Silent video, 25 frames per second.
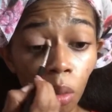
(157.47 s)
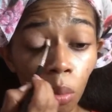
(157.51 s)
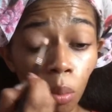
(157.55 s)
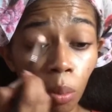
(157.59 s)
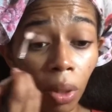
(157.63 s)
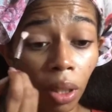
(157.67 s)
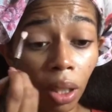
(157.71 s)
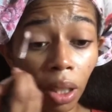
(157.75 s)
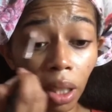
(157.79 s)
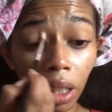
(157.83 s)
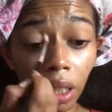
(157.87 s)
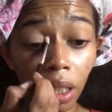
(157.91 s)

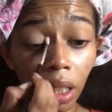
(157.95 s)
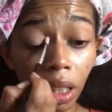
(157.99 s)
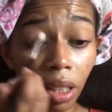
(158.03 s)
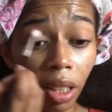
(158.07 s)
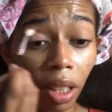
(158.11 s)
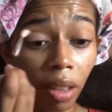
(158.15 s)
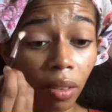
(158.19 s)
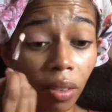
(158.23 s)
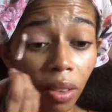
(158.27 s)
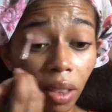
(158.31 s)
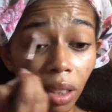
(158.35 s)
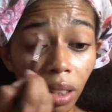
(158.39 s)
but
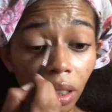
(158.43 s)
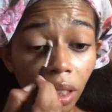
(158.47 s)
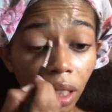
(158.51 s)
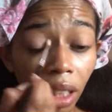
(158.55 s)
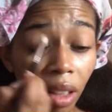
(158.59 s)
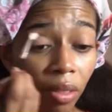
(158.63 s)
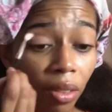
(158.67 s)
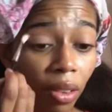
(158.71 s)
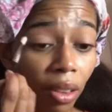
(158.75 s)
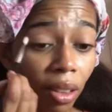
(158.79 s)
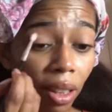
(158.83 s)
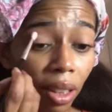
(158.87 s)
definitely I
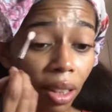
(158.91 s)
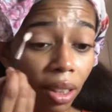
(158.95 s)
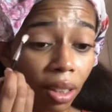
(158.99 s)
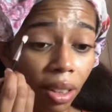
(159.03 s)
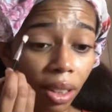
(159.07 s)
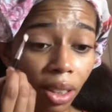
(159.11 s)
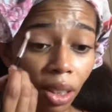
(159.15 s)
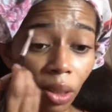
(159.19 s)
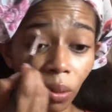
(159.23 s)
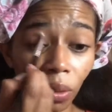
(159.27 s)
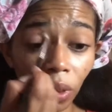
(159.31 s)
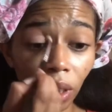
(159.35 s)
feel like
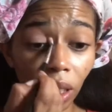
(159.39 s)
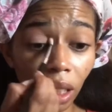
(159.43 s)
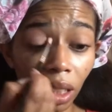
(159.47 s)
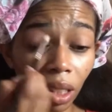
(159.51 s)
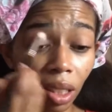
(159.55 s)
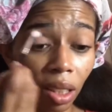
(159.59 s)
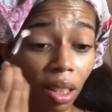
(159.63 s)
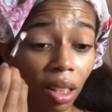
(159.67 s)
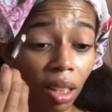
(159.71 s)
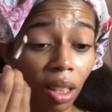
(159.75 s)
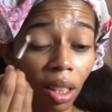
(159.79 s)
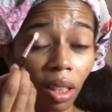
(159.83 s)
this one
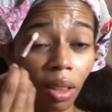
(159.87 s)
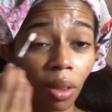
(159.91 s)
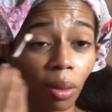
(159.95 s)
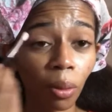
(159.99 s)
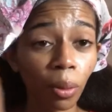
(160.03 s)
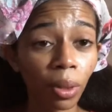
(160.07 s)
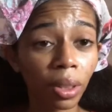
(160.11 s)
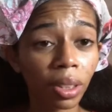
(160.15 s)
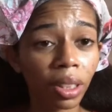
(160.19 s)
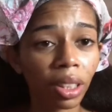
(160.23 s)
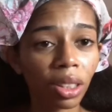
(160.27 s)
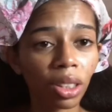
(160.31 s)

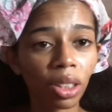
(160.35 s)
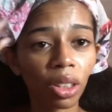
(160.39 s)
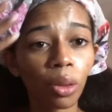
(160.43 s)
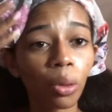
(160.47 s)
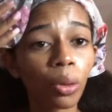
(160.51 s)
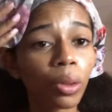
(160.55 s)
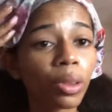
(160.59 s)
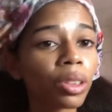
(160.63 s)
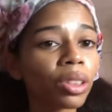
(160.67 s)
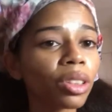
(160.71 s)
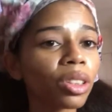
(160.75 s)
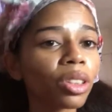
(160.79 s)
was such a
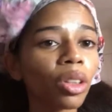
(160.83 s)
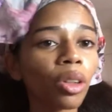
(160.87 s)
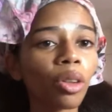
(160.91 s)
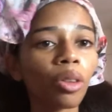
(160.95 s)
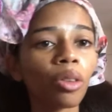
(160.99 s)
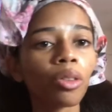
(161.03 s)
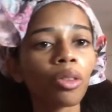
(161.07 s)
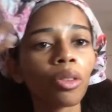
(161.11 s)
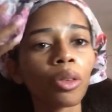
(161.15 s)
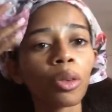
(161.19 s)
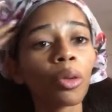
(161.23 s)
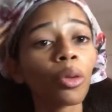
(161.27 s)

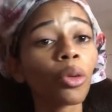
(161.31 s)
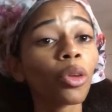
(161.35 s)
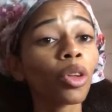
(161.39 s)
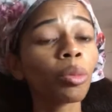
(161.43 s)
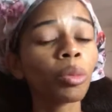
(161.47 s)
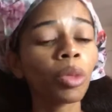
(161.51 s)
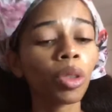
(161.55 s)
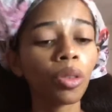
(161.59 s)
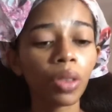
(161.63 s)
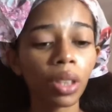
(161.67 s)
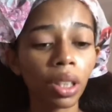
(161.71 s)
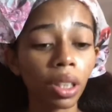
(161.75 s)
cornerstone for horror
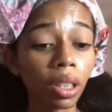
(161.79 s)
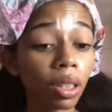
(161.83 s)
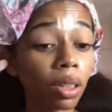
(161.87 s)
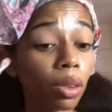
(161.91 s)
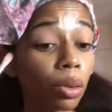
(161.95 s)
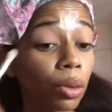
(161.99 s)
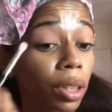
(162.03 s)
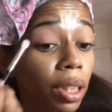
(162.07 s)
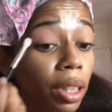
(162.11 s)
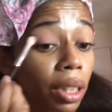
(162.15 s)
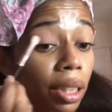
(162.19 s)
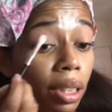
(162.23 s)
movies,
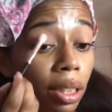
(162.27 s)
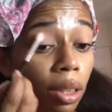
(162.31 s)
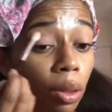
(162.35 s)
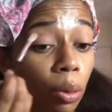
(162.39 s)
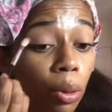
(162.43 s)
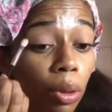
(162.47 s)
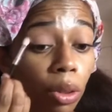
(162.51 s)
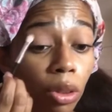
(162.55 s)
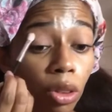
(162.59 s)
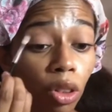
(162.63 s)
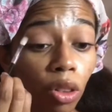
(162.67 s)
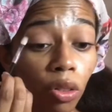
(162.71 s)
or is a
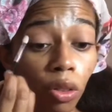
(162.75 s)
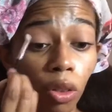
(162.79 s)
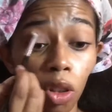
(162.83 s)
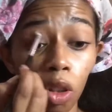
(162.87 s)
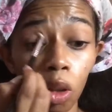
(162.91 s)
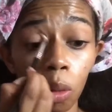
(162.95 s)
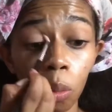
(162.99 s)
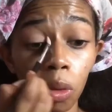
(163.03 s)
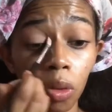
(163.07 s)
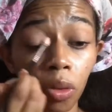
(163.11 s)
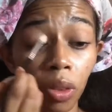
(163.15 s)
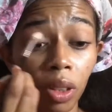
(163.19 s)
cornerstone for
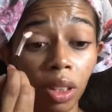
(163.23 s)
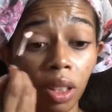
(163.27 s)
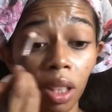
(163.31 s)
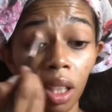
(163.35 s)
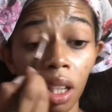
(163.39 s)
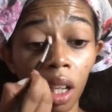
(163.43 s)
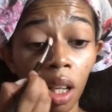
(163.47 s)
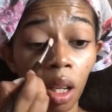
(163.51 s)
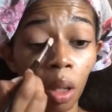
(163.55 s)
horror movies,